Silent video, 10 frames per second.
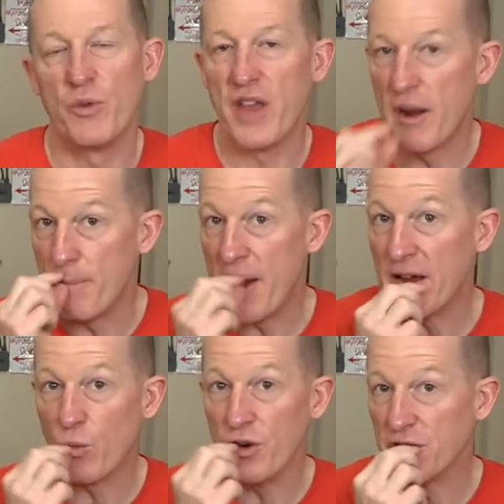without a
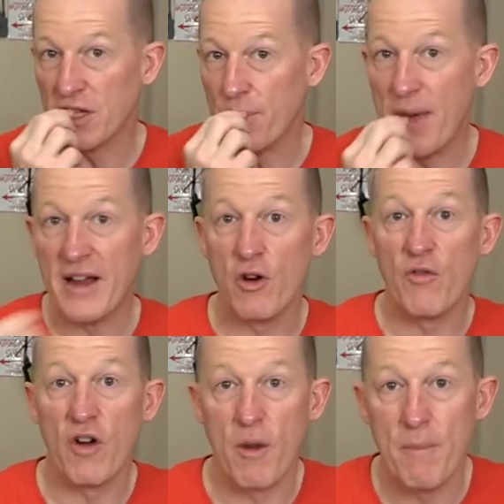mic. We're used to the mic
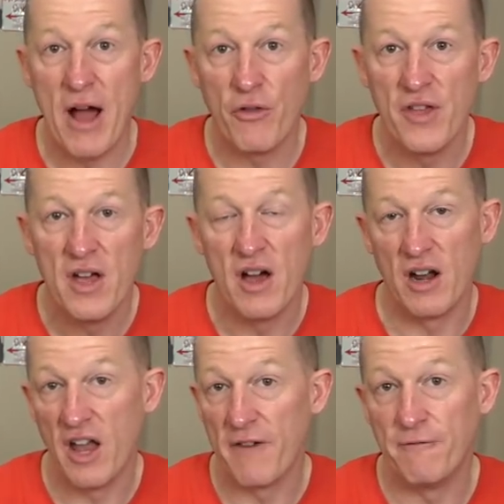over our mouth on
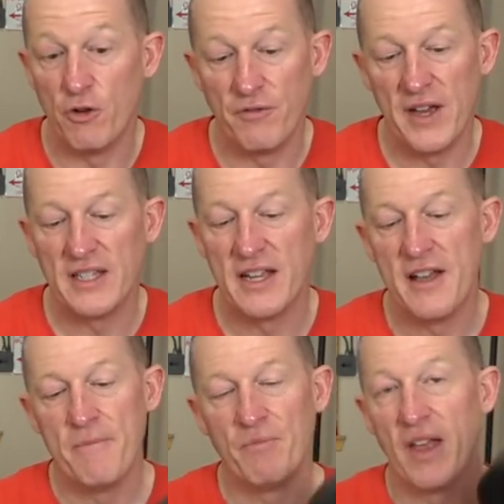a lot of full face
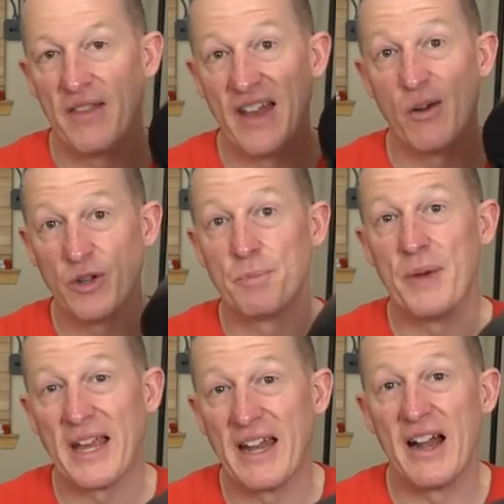that it was
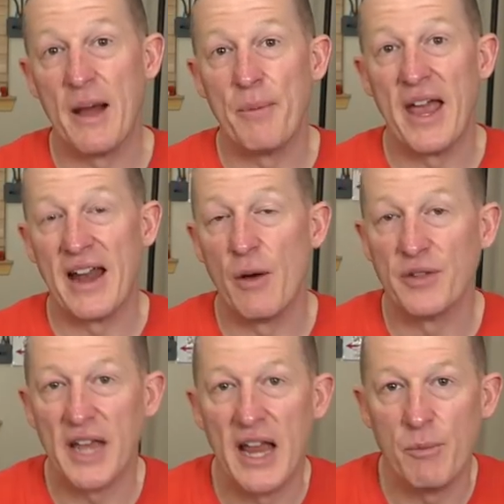picking it up and I
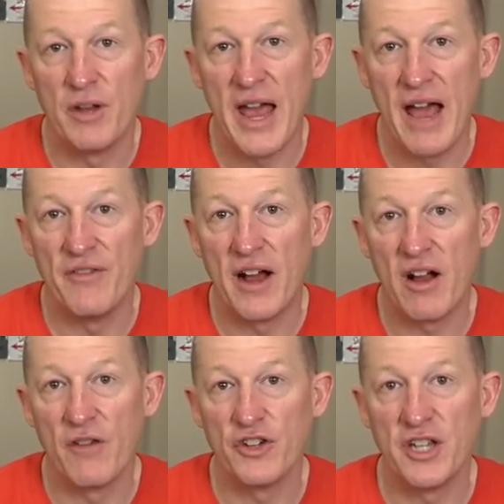was able to have that
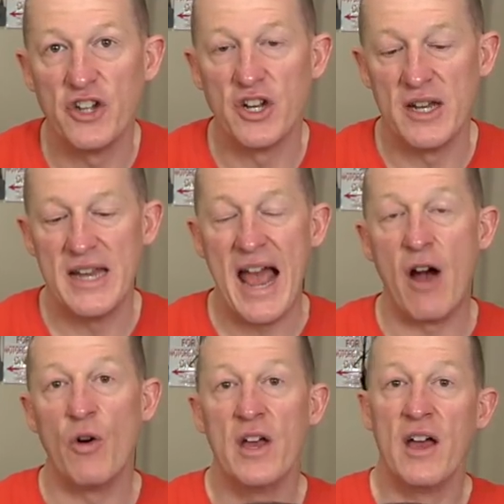conversation.
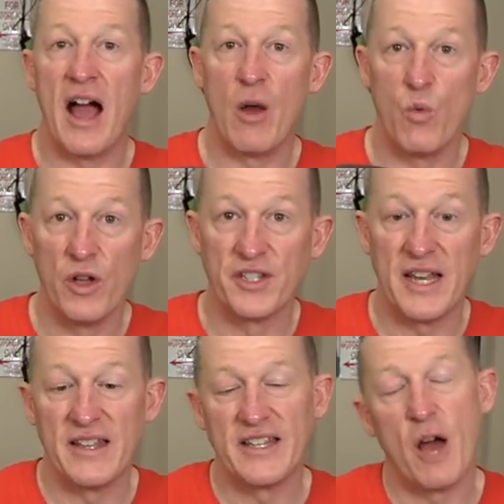Now, I will
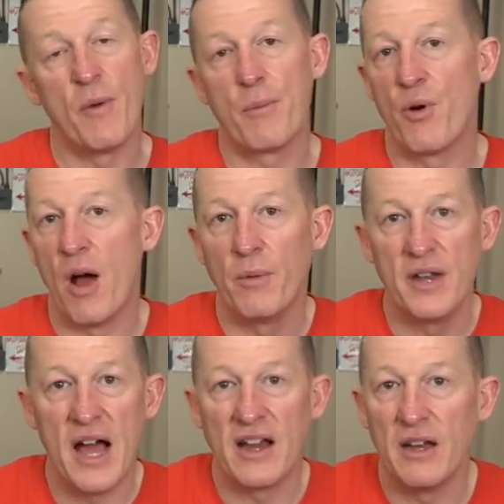say this helmet probably
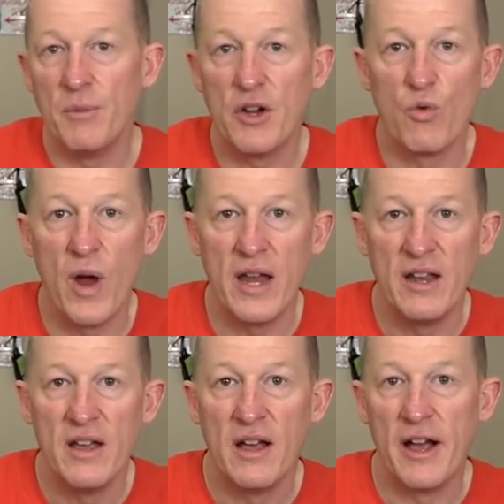not going to be great
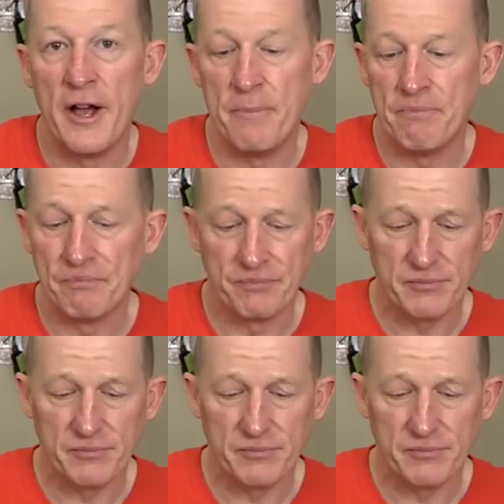um,